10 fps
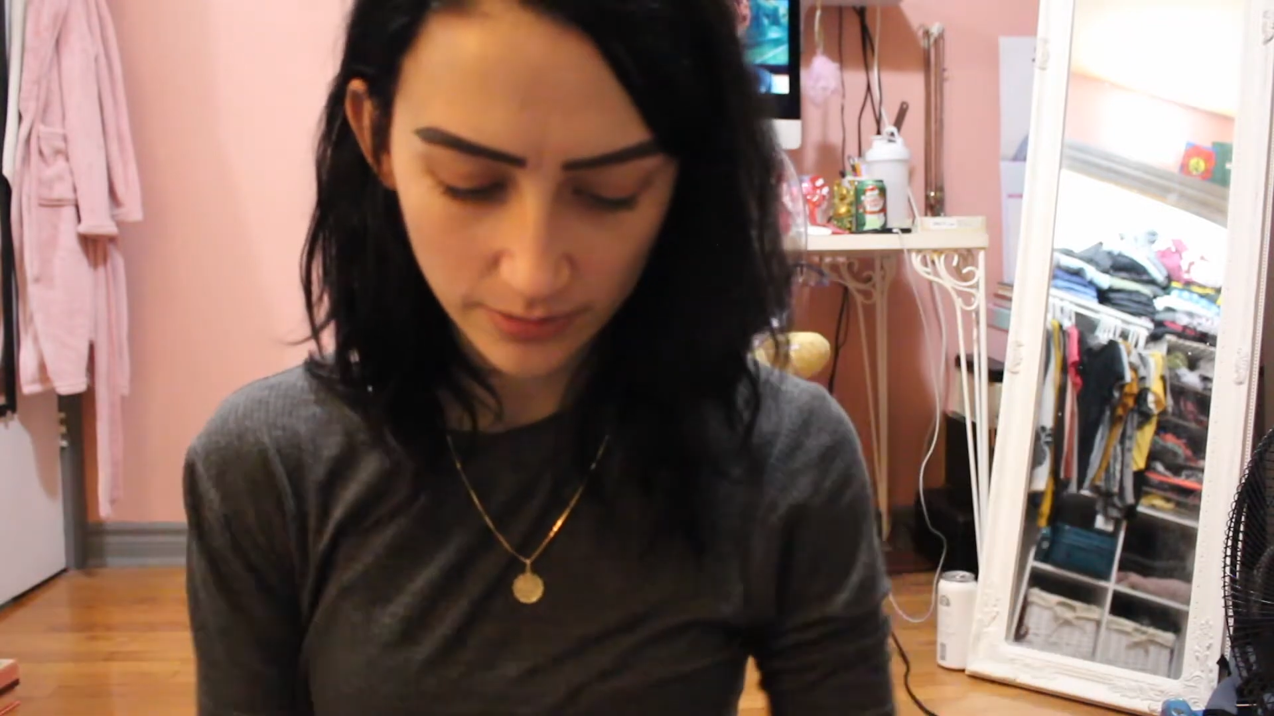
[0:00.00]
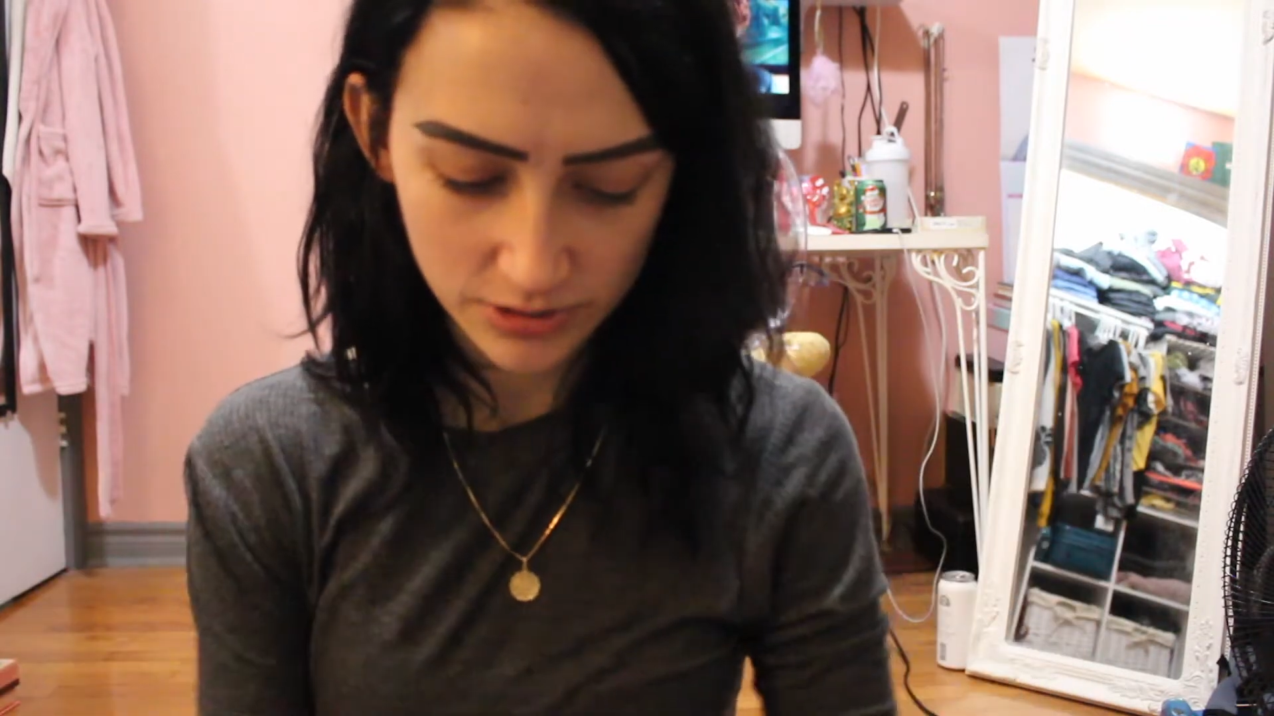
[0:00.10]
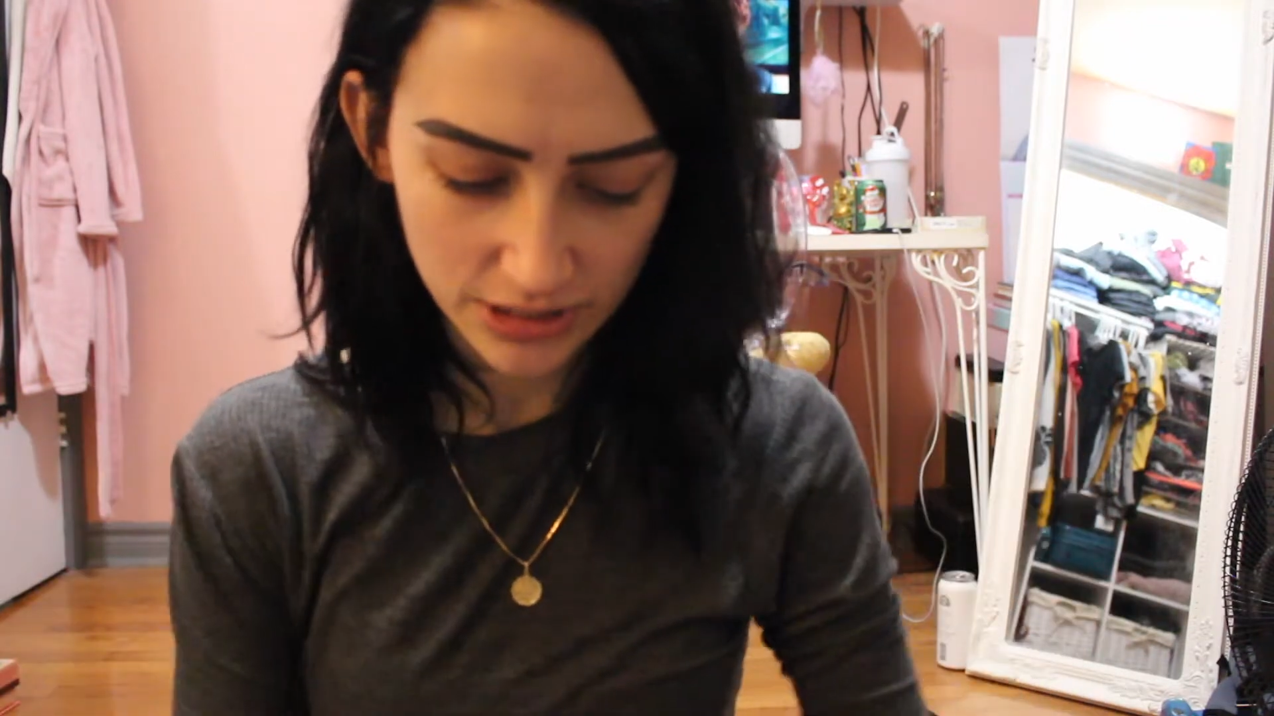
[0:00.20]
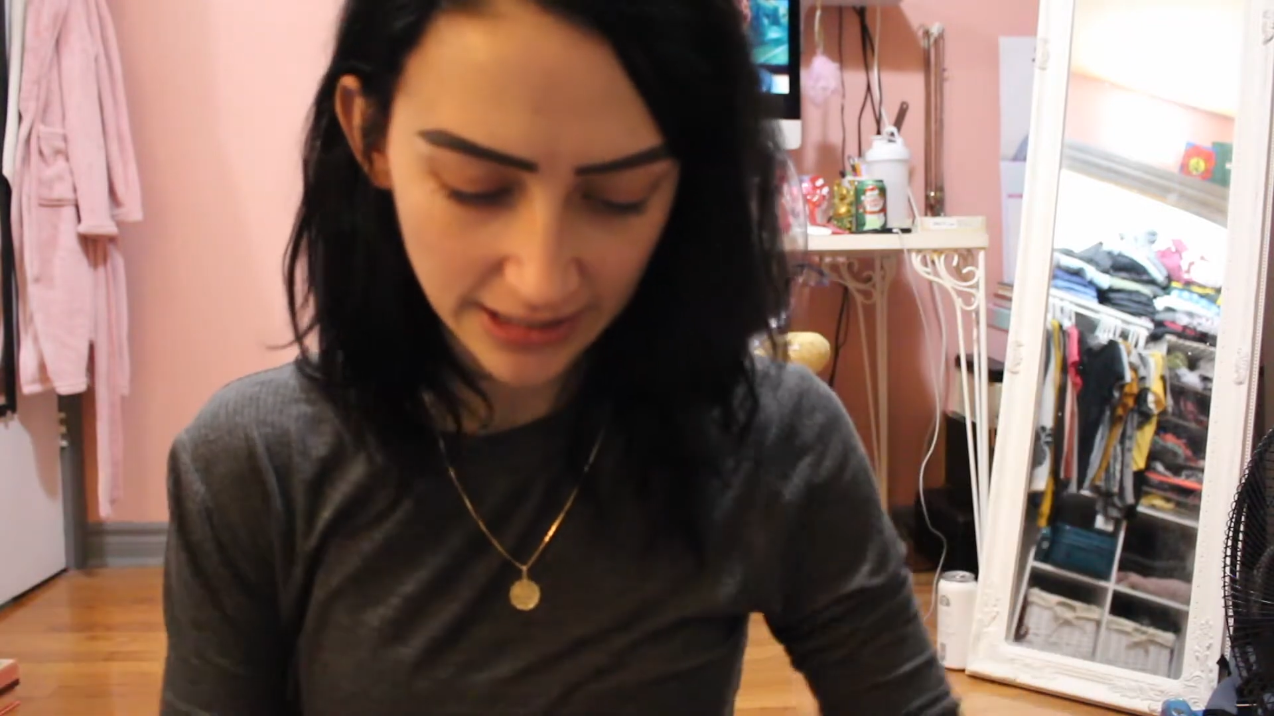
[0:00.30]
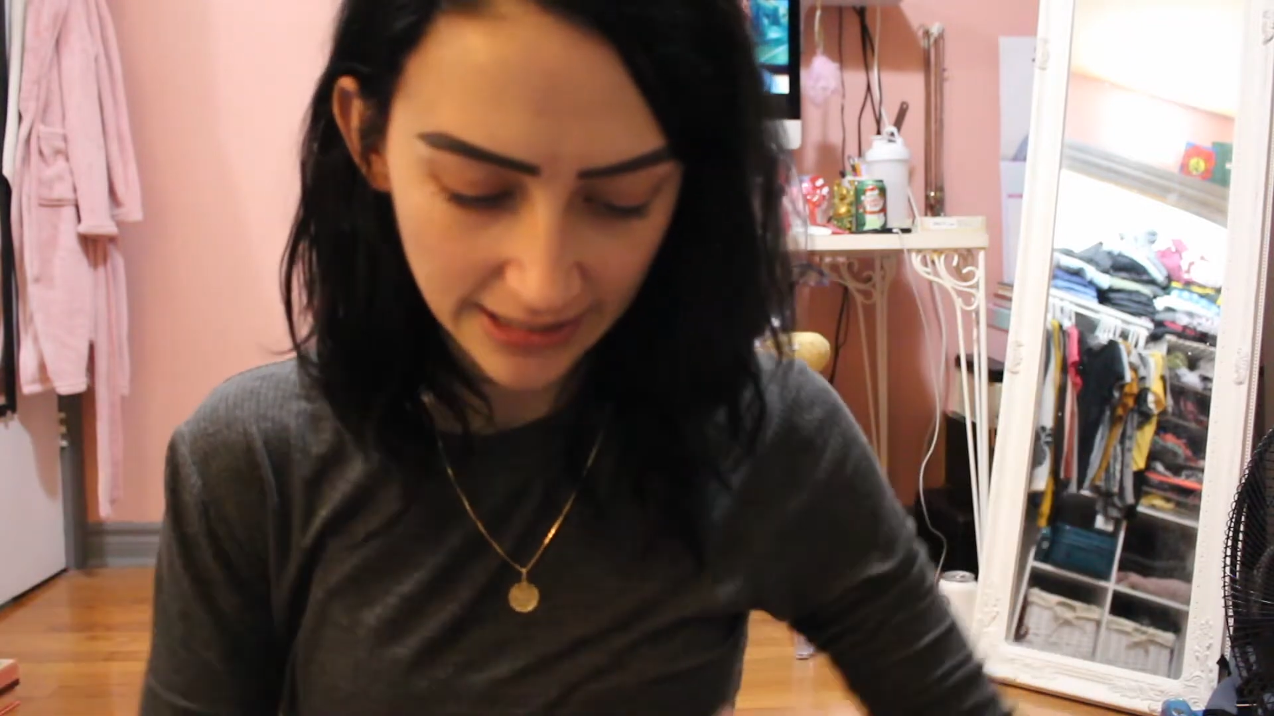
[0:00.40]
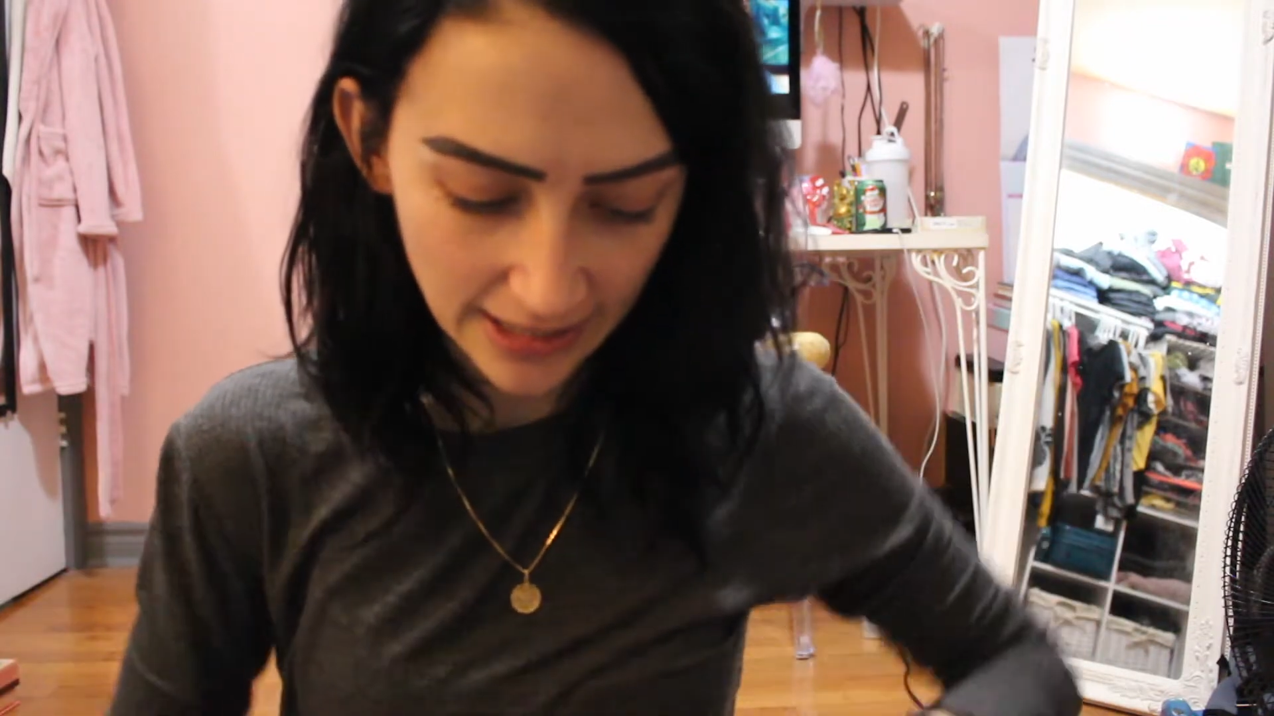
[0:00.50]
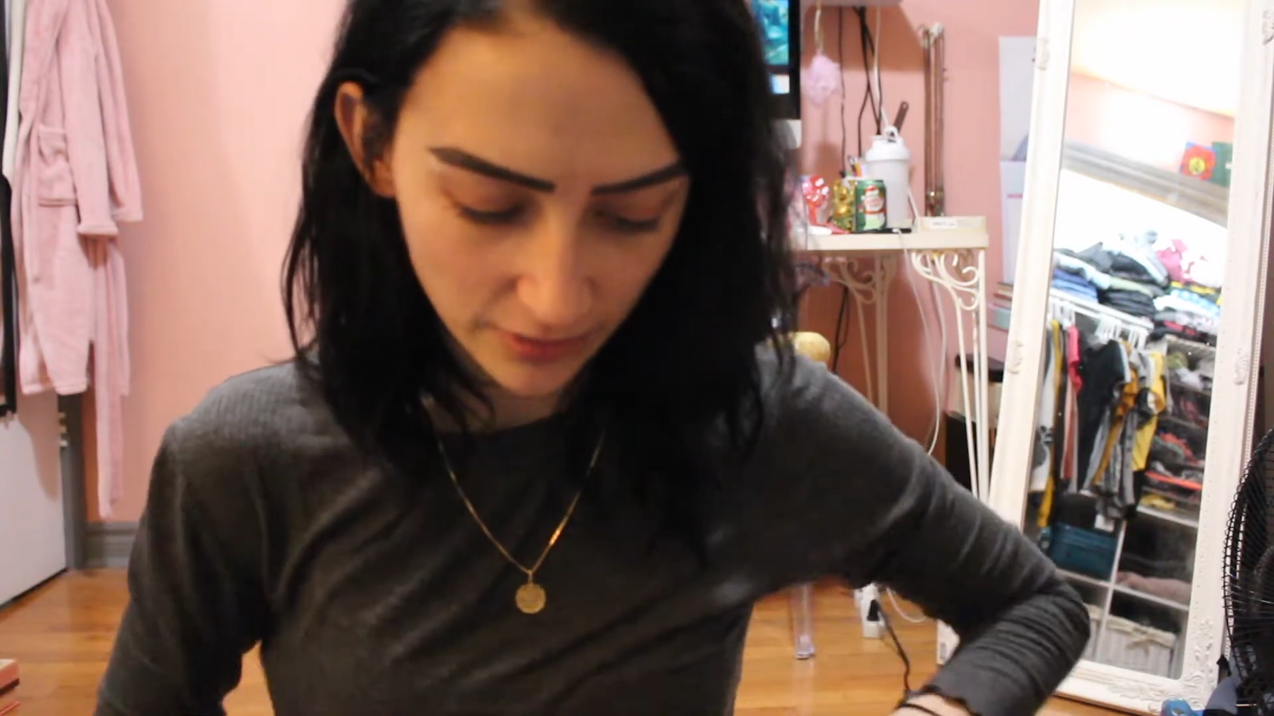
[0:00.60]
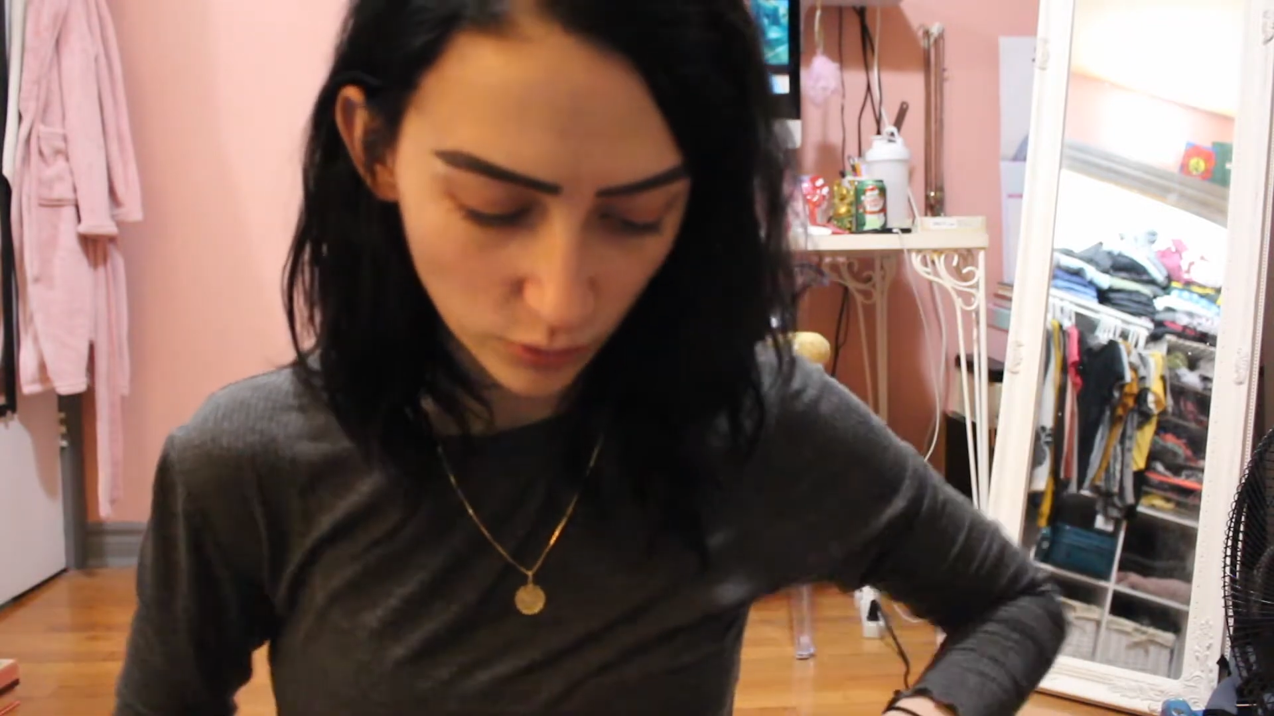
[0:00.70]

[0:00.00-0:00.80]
I'm just gonna get out